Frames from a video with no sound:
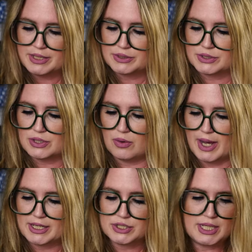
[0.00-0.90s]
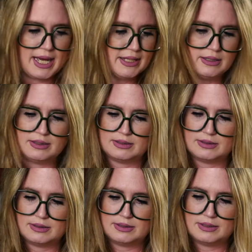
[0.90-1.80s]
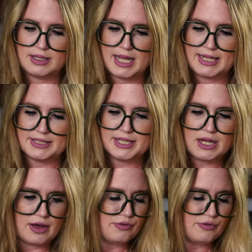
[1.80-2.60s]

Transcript: So actually, I, I guess I got